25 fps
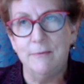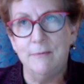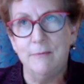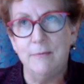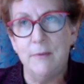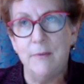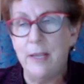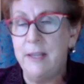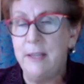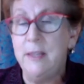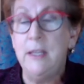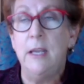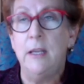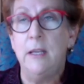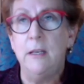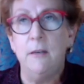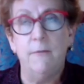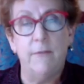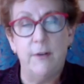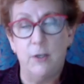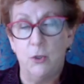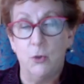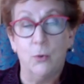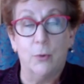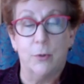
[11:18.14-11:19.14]
in the
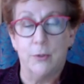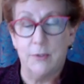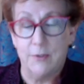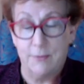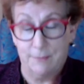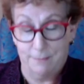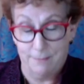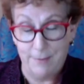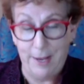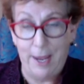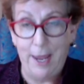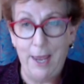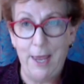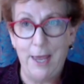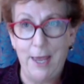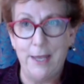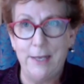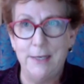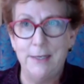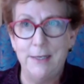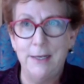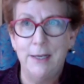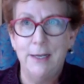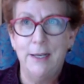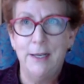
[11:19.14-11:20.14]
individual's
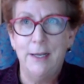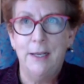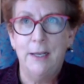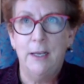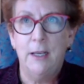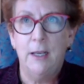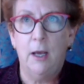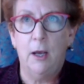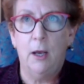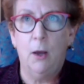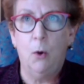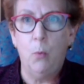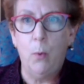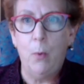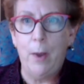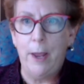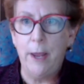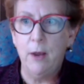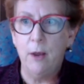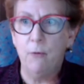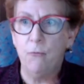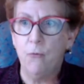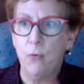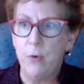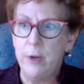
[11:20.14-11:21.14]
head, a
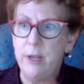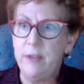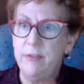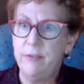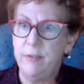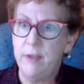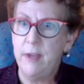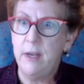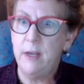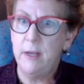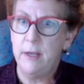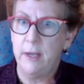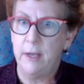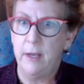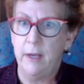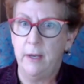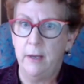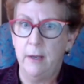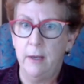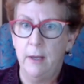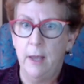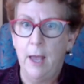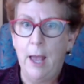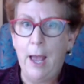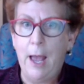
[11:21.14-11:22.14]
way of
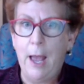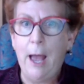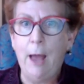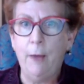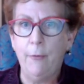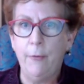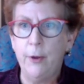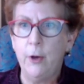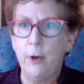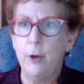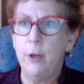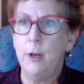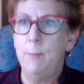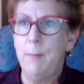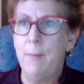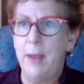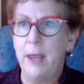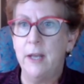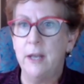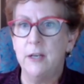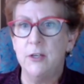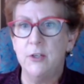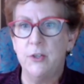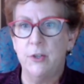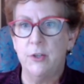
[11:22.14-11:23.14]
rethinking how they're going to
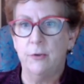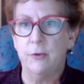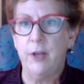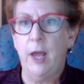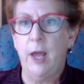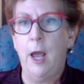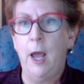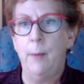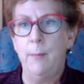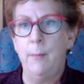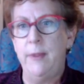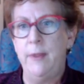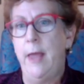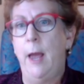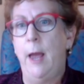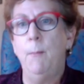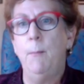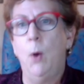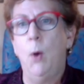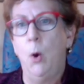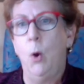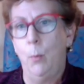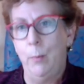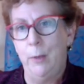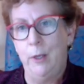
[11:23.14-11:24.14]
manage their time in that
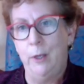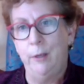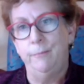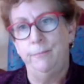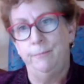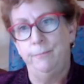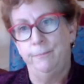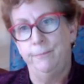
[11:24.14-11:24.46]
moment.